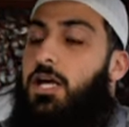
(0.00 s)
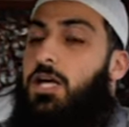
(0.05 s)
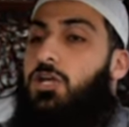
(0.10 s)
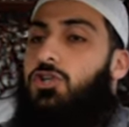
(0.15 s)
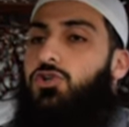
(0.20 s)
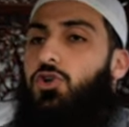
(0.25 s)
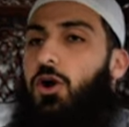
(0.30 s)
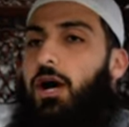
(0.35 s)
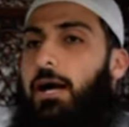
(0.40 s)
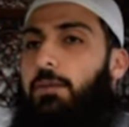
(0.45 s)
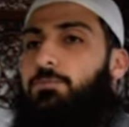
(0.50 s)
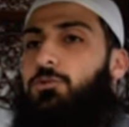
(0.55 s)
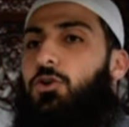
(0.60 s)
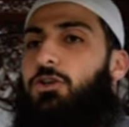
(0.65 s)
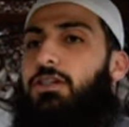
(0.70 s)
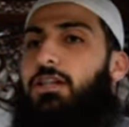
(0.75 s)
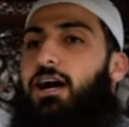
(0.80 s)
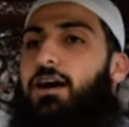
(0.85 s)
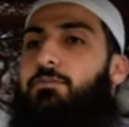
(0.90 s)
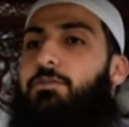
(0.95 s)
So
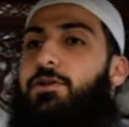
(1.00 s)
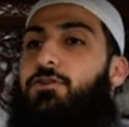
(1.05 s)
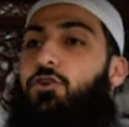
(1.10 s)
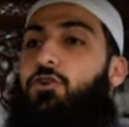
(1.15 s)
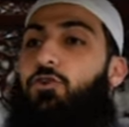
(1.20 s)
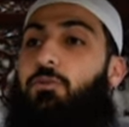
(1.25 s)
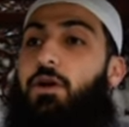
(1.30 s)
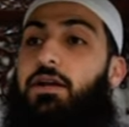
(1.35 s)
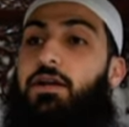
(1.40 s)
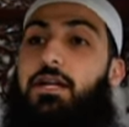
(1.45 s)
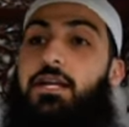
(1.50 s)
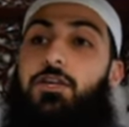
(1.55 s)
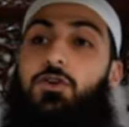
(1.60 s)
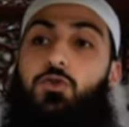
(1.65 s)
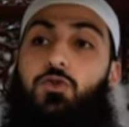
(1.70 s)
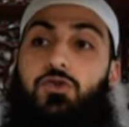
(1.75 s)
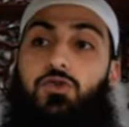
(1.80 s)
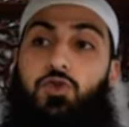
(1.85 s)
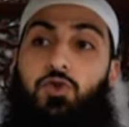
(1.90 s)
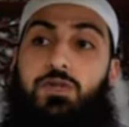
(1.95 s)
Abdullah bin Umar, he
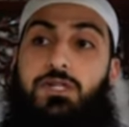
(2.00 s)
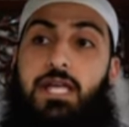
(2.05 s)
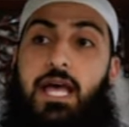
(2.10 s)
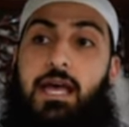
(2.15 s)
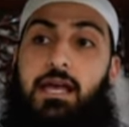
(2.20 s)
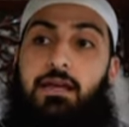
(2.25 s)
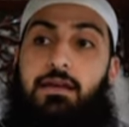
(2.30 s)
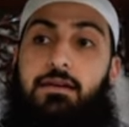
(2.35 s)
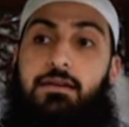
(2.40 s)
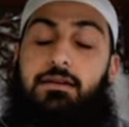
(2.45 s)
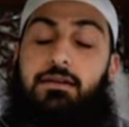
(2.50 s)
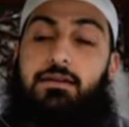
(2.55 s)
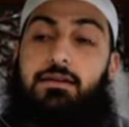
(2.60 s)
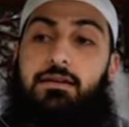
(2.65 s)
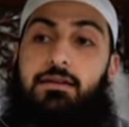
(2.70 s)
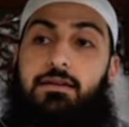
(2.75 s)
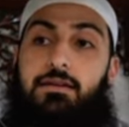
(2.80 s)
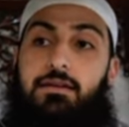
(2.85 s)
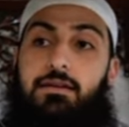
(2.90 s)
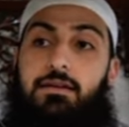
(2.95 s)
used to say,
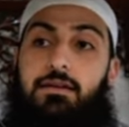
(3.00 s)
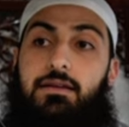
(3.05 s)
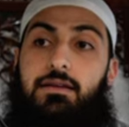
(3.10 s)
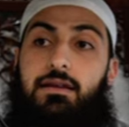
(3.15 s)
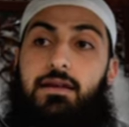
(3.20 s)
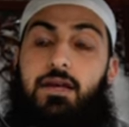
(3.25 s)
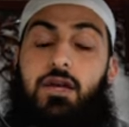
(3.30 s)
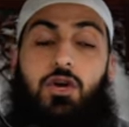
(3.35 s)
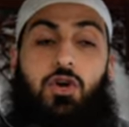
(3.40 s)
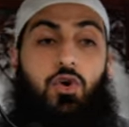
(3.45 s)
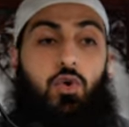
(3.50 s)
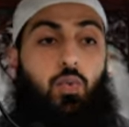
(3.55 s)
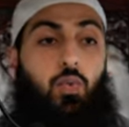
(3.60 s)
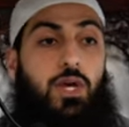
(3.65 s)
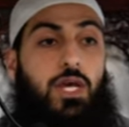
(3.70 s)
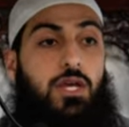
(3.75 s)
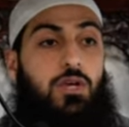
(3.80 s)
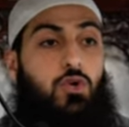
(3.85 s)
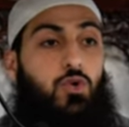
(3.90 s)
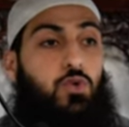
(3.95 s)
we
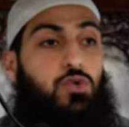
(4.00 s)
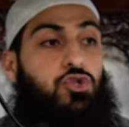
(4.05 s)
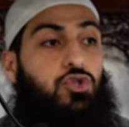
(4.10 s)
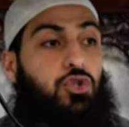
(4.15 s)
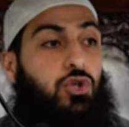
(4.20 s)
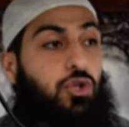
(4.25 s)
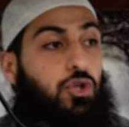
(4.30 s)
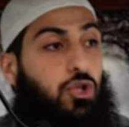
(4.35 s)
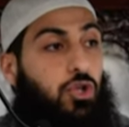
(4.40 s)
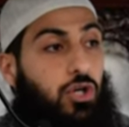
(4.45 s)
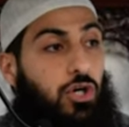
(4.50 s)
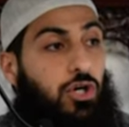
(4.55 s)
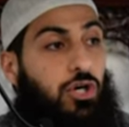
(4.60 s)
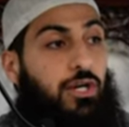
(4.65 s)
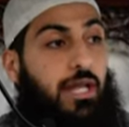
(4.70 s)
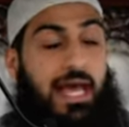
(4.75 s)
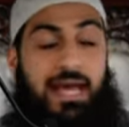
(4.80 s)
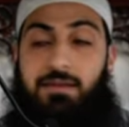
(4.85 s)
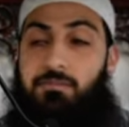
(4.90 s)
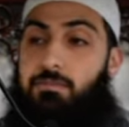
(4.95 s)
used to
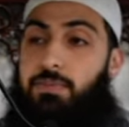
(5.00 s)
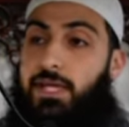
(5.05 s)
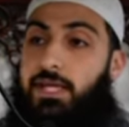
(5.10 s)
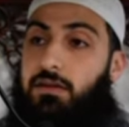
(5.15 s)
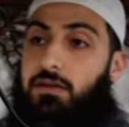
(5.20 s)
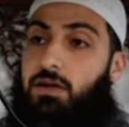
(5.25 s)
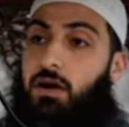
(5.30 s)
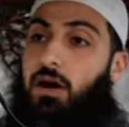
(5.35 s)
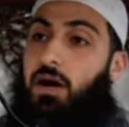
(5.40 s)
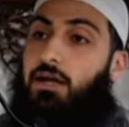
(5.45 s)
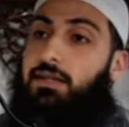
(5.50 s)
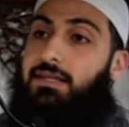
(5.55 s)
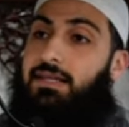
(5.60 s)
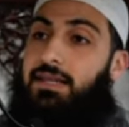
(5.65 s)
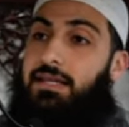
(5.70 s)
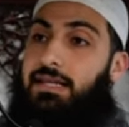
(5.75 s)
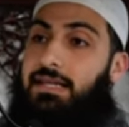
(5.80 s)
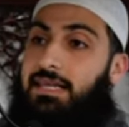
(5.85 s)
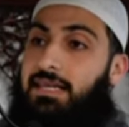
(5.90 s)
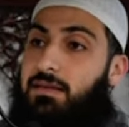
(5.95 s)
learn and be taught
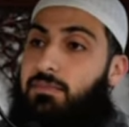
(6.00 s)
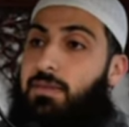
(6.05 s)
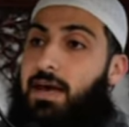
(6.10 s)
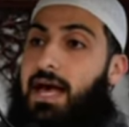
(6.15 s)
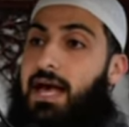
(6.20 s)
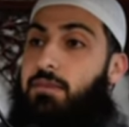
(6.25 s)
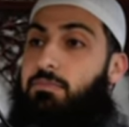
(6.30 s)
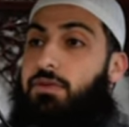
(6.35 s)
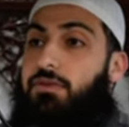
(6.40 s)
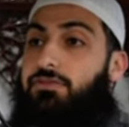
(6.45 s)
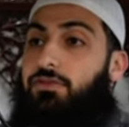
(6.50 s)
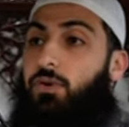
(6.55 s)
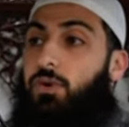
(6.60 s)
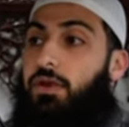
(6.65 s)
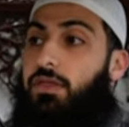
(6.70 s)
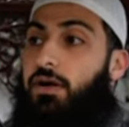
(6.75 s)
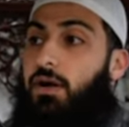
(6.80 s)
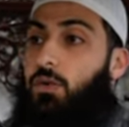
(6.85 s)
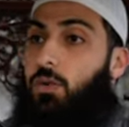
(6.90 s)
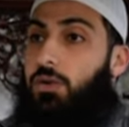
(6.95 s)
al-Iman before
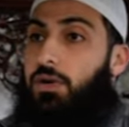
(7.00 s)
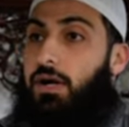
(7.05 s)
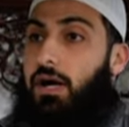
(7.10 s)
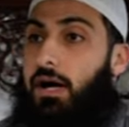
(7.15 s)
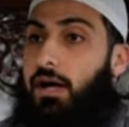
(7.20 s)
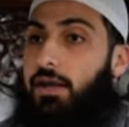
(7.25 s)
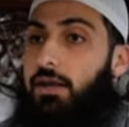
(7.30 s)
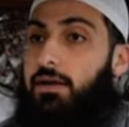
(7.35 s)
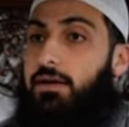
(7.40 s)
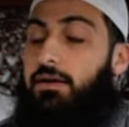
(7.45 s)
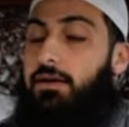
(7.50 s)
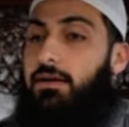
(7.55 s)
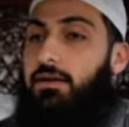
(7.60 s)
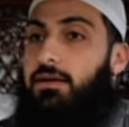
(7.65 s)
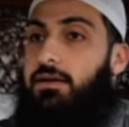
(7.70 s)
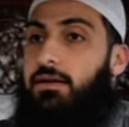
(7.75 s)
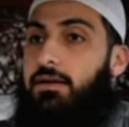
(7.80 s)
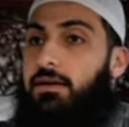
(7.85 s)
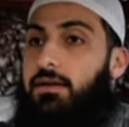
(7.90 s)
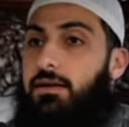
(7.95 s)
the Qur'an.
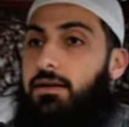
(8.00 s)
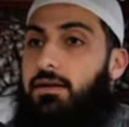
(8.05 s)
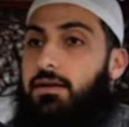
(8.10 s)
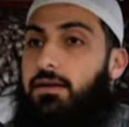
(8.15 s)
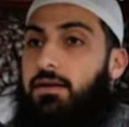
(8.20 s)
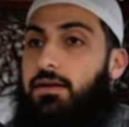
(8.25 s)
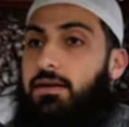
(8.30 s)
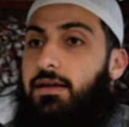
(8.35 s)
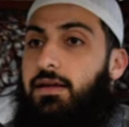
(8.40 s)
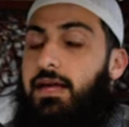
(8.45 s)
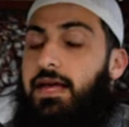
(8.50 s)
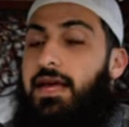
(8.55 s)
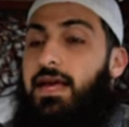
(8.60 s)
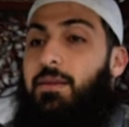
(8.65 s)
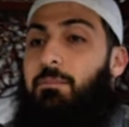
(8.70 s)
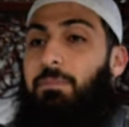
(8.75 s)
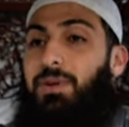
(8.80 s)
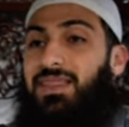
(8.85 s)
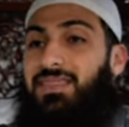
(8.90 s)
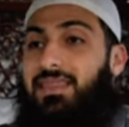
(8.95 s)

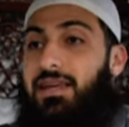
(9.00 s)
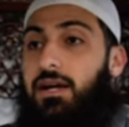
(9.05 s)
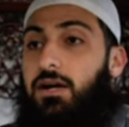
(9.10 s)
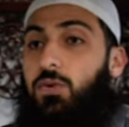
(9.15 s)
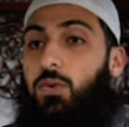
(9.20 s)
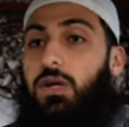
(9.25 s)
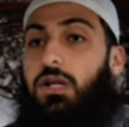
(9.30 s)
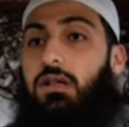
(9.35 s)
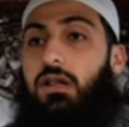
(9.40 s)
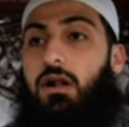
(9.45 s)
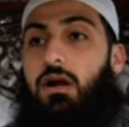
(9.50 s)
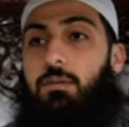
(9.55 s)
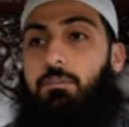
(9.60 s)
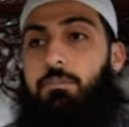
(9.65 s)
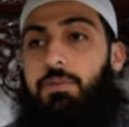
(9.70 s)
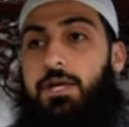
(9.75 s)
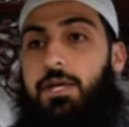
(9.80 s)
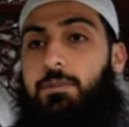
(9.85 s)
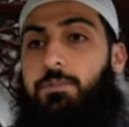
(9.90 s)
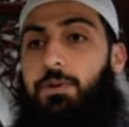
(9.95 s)
But there will come
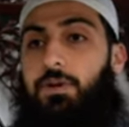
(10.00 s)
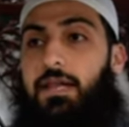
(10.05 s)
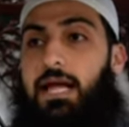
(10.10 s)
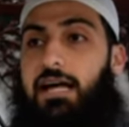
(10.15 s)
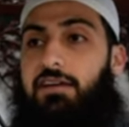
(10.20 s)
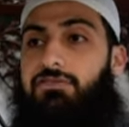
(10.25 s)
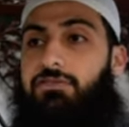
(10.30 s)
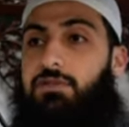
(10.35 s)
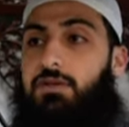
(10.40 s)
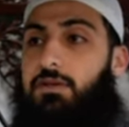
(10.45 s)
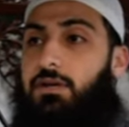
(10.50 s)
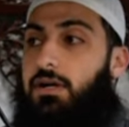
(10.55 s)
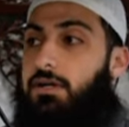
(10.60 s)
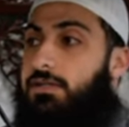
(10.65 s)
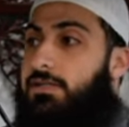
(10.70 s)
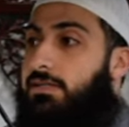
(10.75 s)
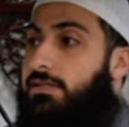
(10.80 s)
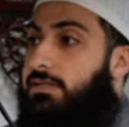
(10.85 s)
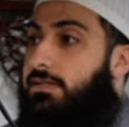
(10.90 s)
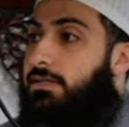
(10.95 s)
people after
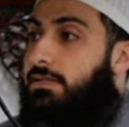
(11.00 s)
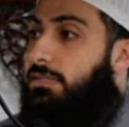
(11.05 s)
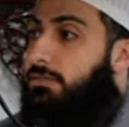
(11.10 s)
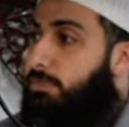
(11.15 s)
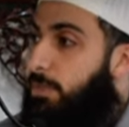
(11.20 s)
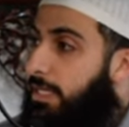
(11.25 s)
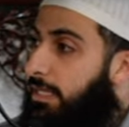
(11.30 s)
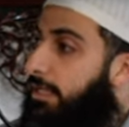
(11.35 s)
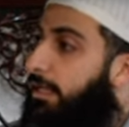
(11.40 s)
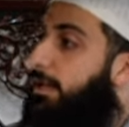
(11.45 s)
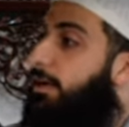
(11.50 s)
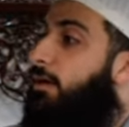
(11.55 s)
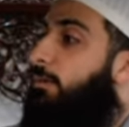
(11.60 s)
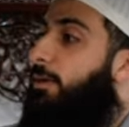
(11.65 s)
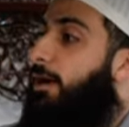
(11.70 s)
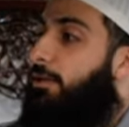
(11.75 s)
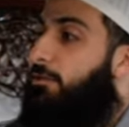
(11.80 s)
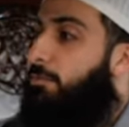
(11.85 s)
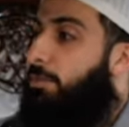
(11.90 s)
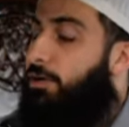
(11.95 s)
us, speaking
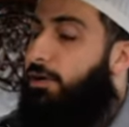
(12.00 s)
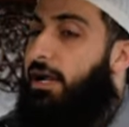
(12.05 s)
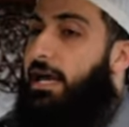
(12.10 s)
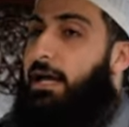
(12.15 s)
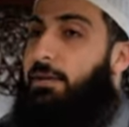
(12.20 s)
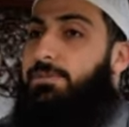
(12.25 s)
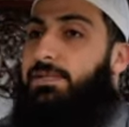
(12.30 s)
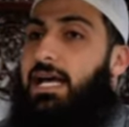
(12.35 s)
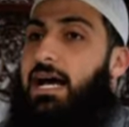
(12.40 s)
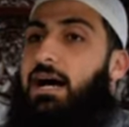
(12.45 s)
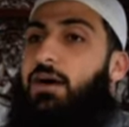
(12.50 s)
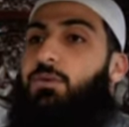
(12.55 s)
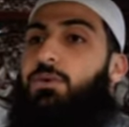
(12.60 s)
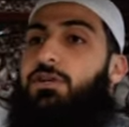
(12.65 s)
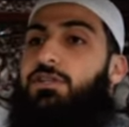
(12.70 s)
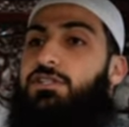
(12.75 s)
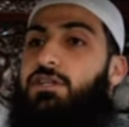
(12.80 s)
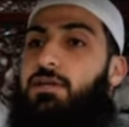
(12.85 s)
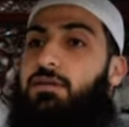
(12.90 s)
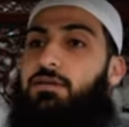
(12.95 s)
about perhaps
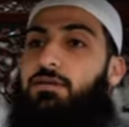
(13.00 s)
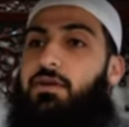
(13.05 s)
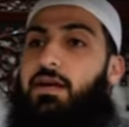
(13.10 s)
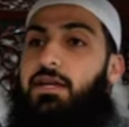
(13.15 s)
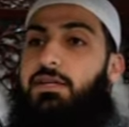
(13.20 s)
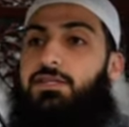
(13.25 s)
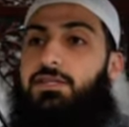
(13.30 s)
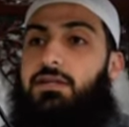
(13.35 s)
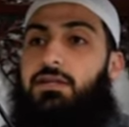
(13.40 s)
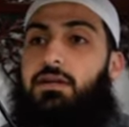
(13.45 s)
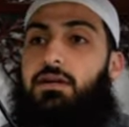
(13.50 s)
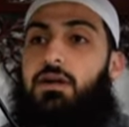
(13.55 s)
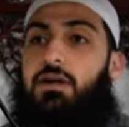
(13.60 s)
our generation,